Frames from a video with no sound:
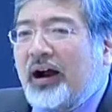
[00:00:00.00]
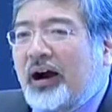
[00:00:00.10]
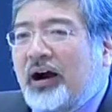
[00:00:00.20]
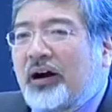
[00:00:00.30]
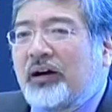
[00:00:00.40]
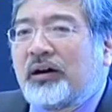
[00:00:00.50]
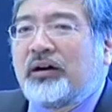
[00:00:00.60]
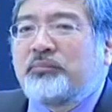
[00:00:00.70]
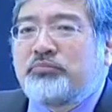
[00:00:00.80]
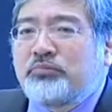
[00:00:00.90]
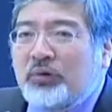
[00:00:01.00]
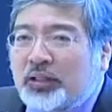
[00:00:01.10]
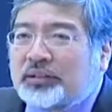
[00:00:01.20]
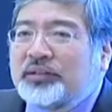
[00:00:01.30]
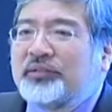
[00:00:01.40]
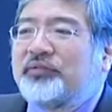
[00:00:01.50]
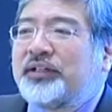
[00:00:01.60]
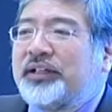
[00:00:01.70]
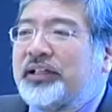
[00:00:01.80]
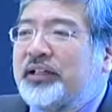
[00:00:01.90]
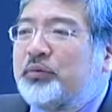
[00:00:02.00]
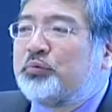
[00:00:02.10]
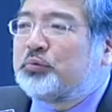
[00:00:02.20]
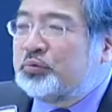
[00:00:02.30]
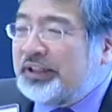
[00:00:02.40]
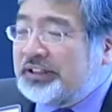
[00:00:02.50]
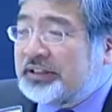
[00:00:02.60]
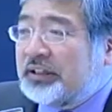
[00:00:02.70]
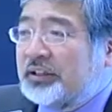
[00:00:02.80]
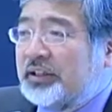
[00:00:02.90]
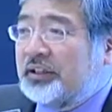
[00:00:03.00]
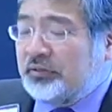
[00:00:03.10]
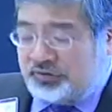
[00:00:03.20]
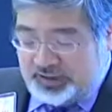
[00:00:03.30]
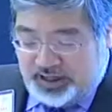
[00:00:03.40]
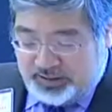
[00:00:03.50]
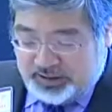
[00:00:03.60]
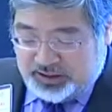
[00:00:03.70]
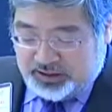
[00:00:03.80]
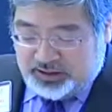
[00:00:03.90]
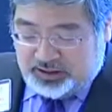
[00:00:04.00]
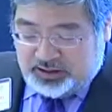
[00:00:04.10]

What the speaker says: a relatively recent legal phenomena.